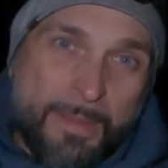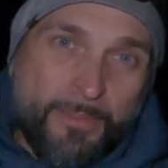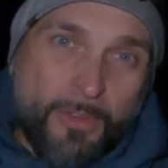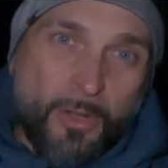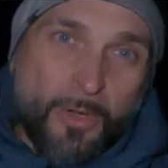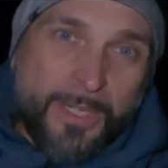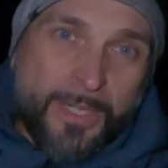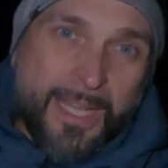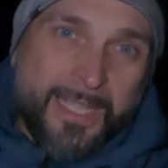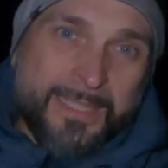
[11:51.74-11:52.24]

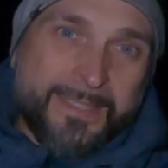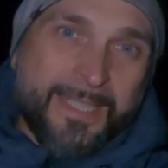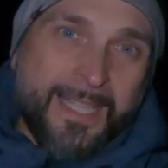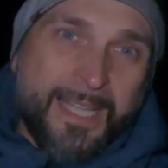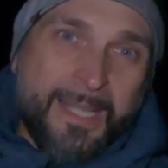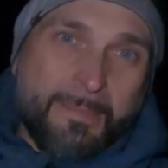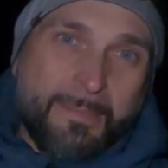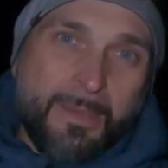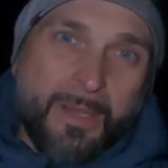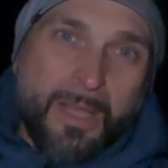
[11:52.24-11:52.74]
for
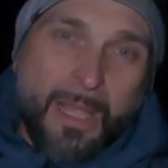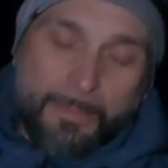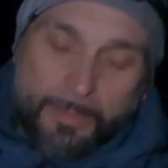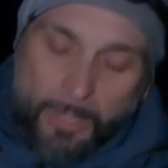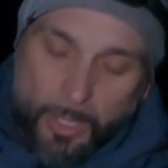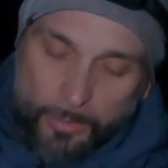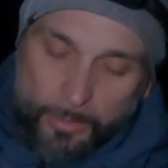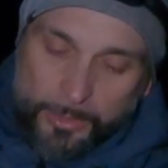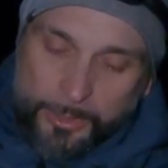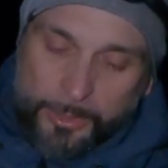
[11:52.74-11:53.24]
nighttime I'm
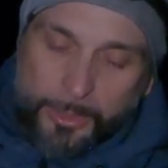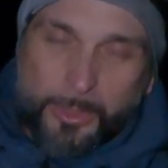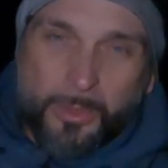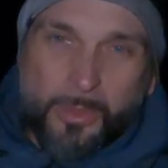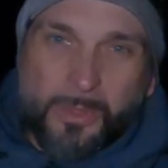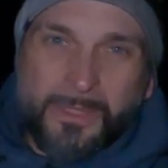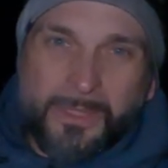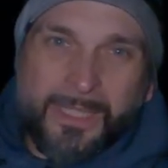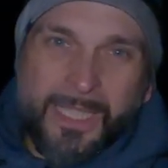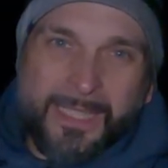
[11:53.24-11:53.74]
going to
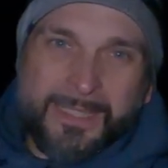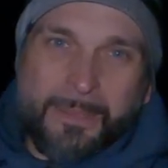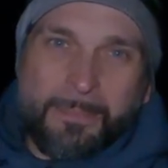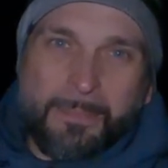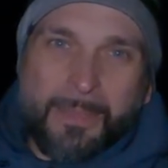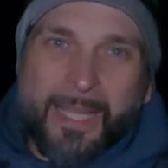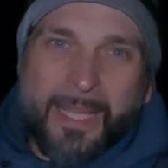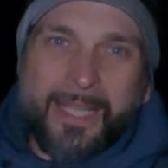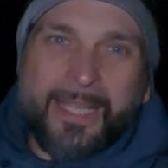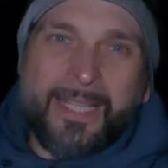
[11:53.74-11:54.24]
use it as a
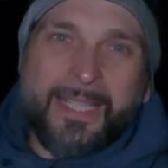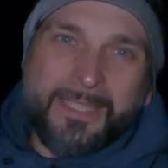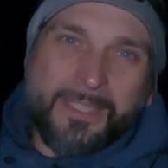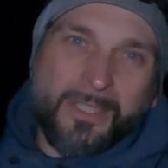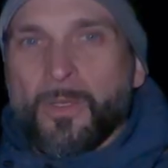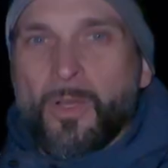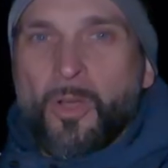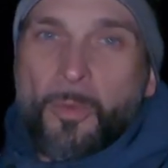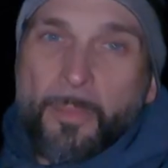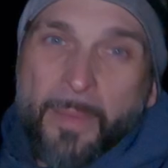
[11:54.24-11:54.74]
blanket
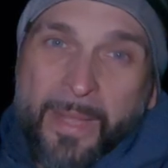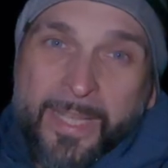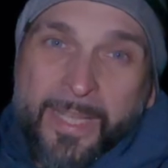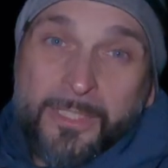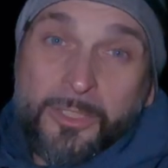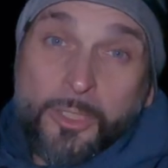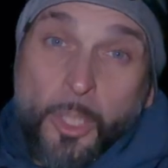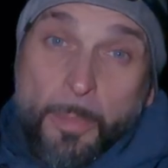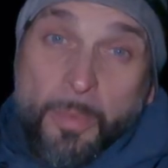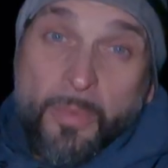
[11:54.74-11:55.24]
or make a
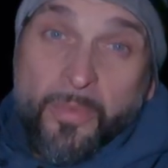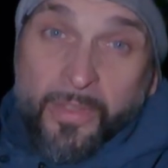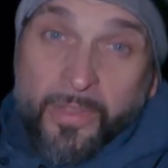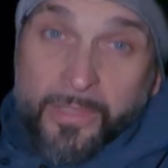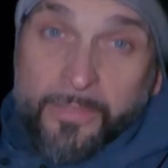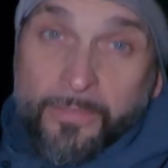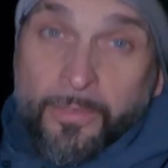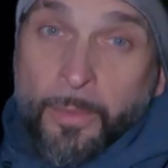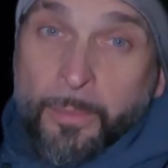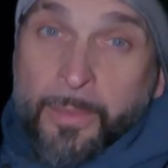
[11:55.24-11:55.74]
top quilt
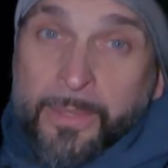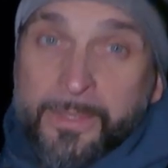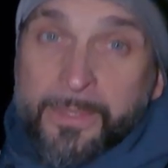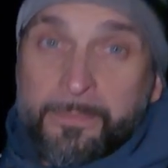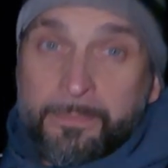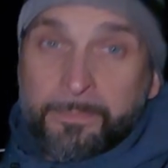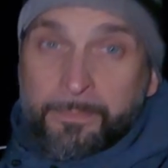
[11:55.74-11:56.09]
from it.